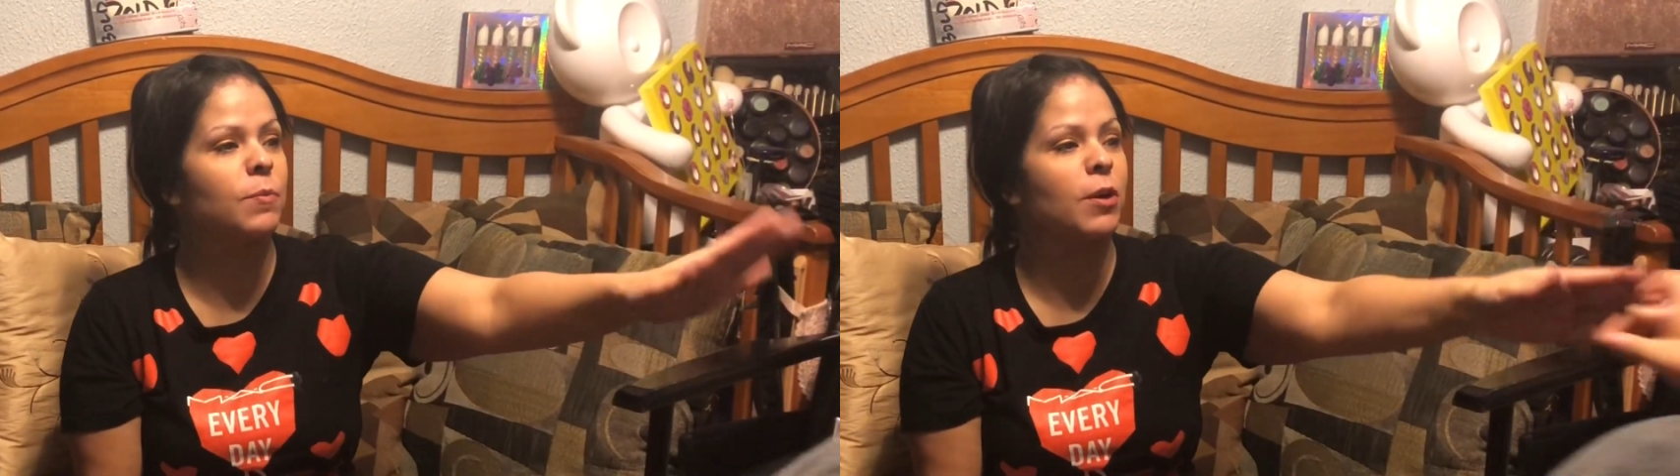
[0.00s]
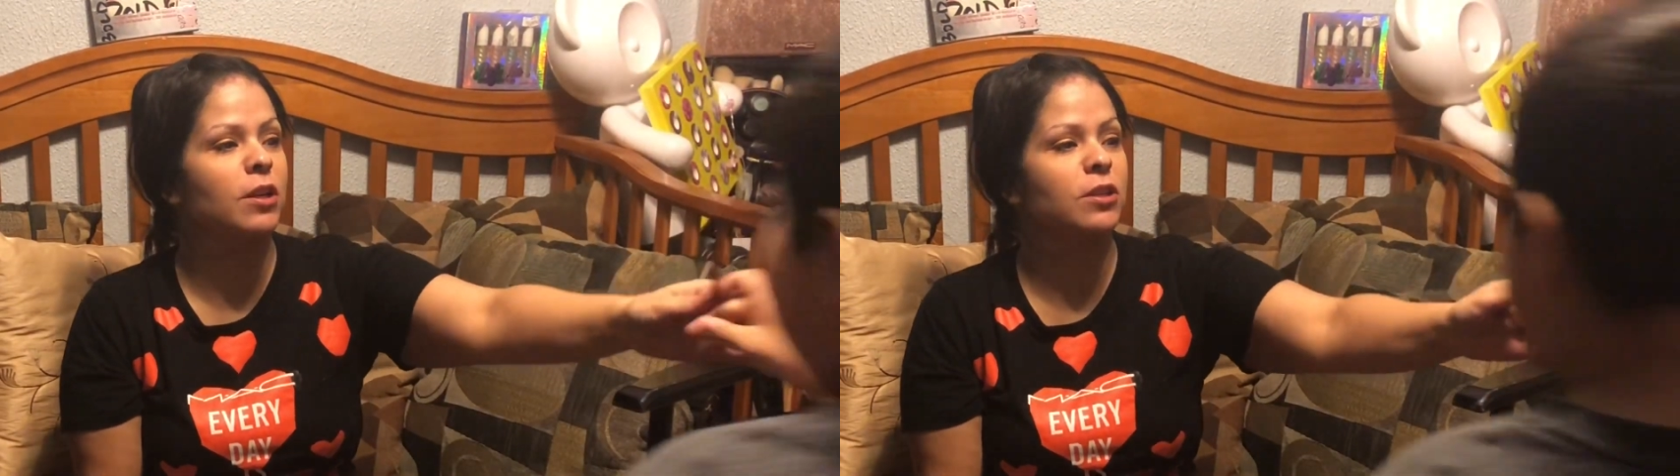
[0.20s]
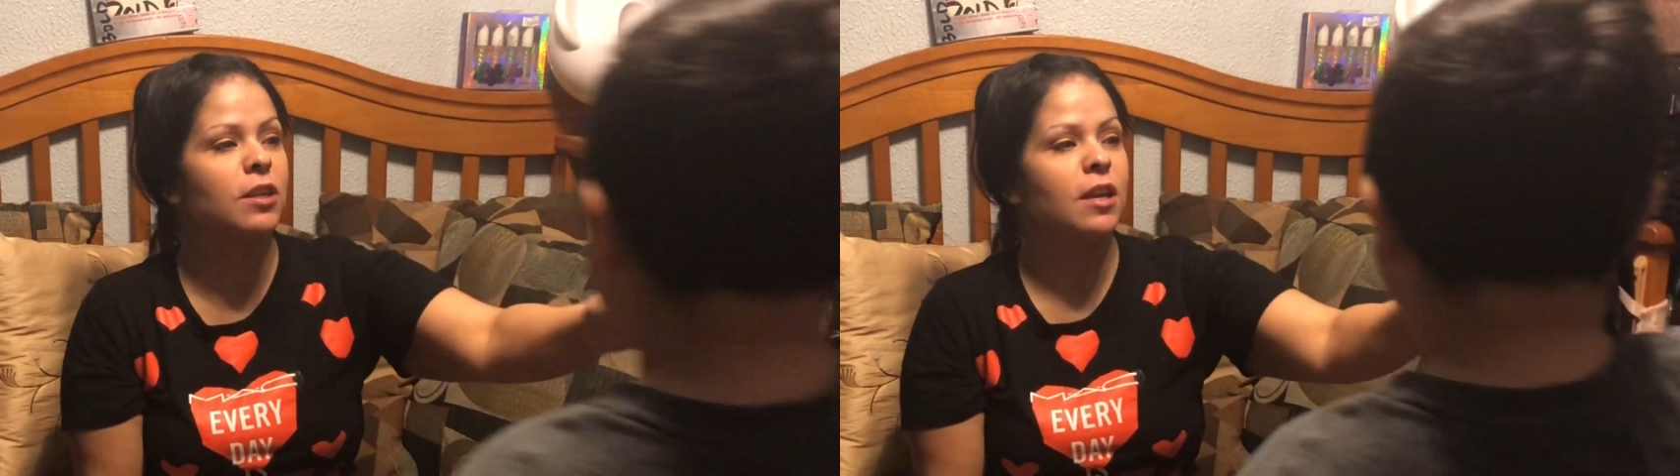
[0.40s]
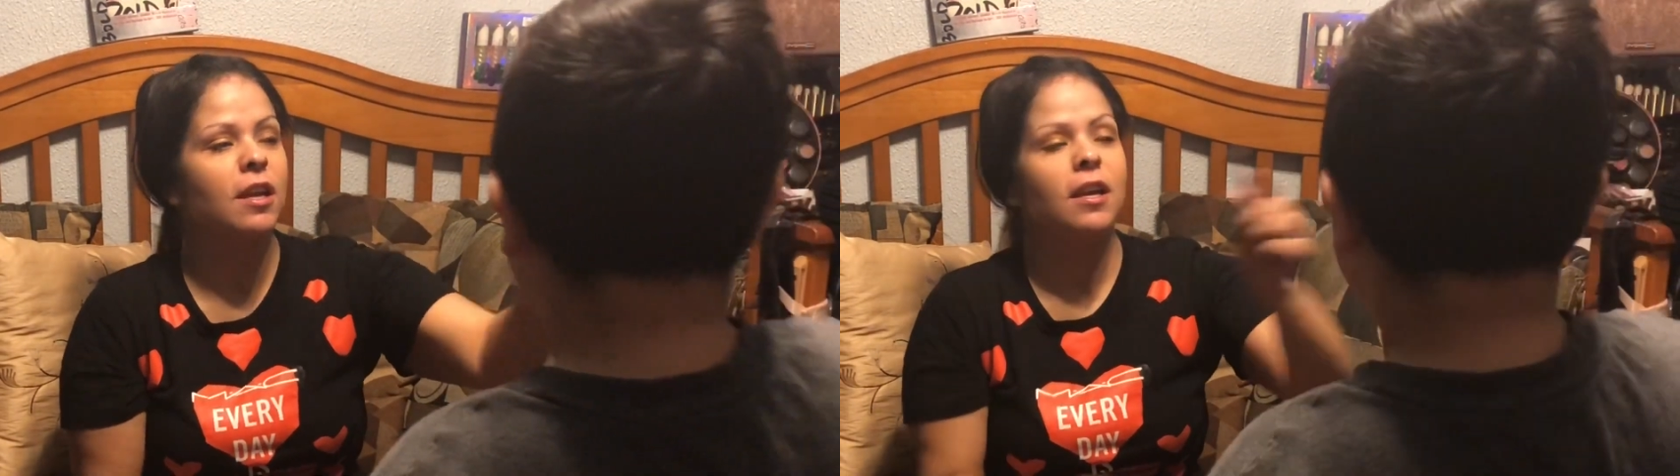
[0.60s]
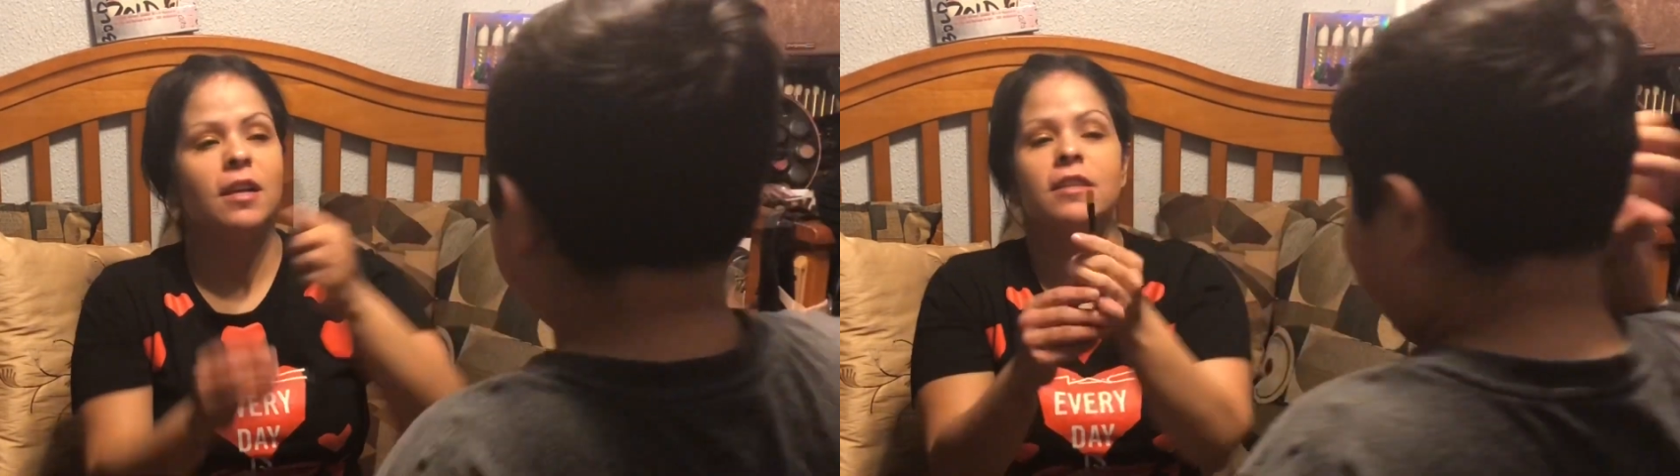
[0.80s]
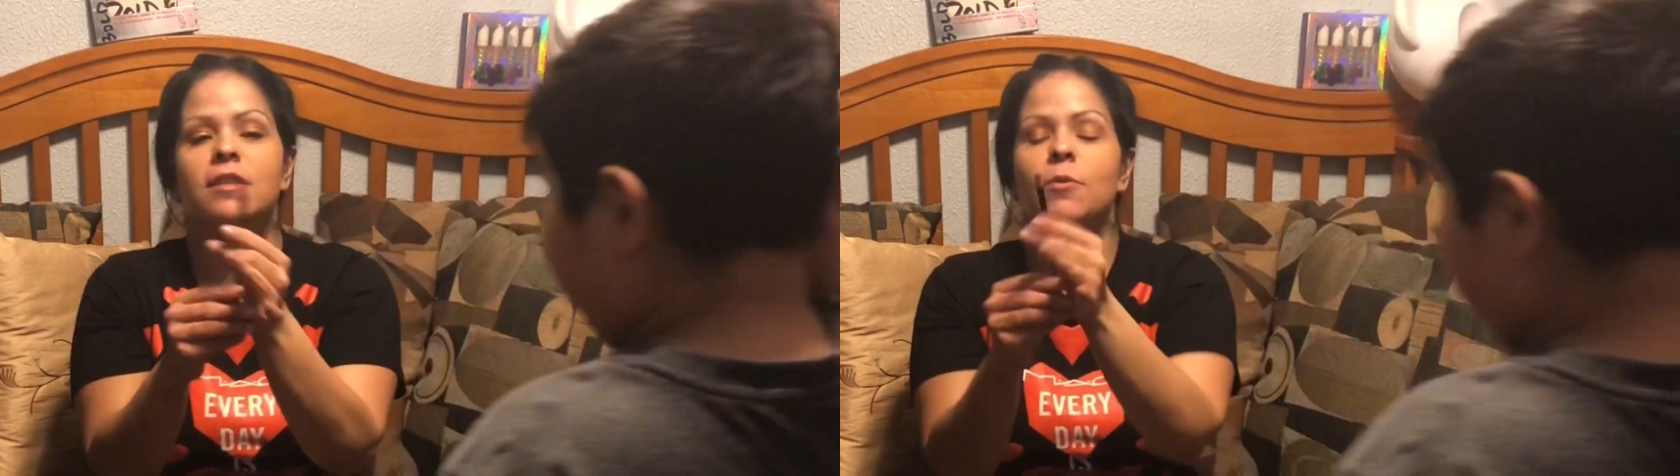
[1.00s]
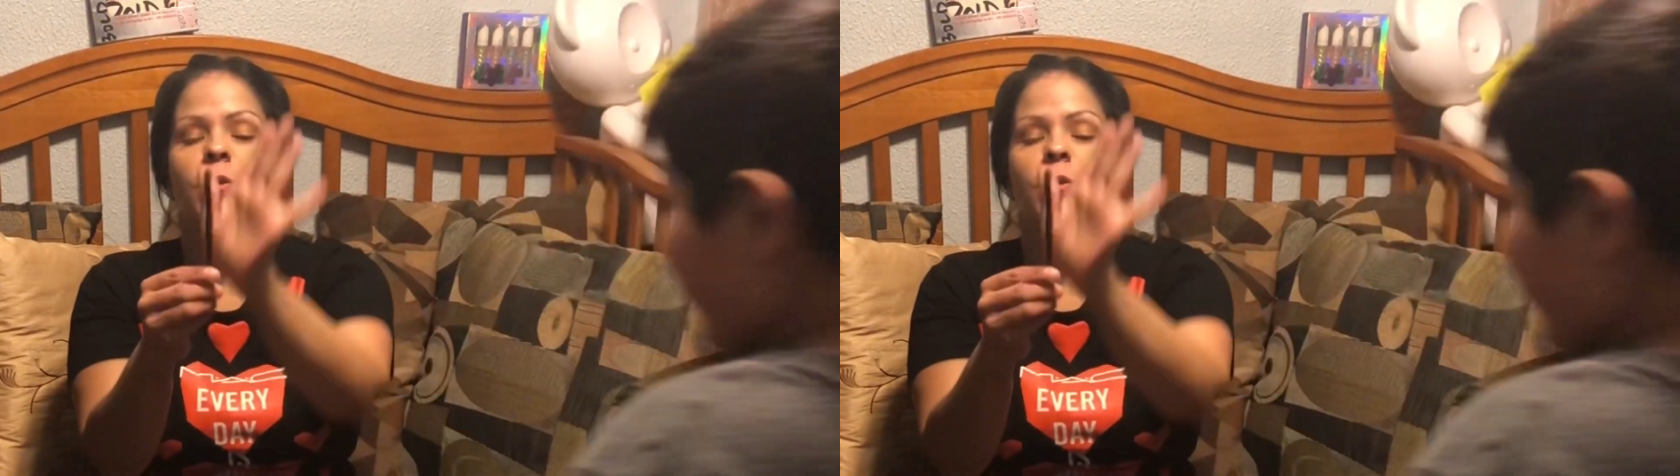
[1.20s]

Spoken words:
the brush. So